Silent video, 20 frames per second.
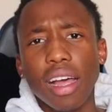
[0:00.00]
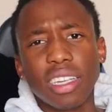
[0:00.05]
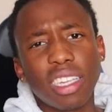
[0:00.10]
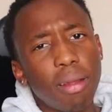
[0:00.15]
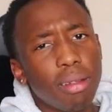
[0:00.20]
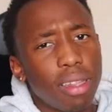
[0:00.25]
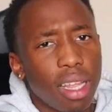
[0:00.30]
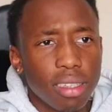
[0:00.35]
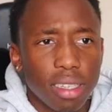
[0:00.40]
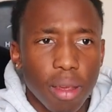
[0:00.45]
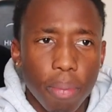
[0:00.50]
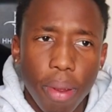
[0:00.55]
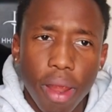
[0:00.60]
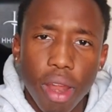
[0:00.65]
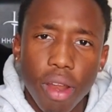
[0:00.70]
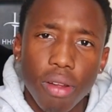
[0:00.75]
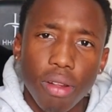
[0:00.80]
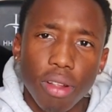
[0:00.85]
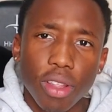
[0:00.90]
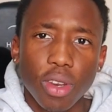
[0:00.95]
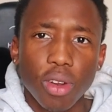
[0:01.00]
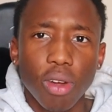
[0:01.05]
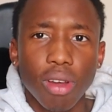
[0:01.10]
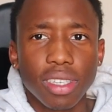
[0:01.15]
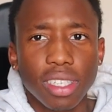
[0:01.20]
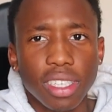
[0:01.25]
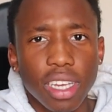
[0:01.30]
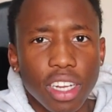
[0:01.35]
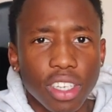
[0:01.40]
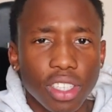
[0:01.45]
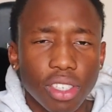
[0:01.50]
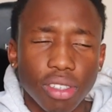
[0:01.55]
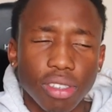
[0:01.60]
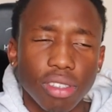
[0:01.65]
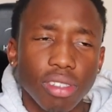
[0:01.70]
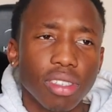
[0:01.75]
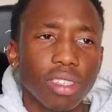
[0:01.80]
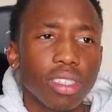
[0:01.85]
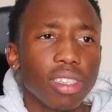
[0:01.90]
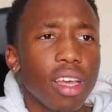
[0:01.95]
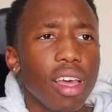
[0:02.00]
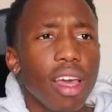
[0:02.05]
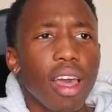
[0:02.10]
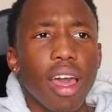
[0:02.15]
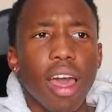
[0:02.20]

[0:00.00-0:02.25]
sometimes apparel, you know, Essentials,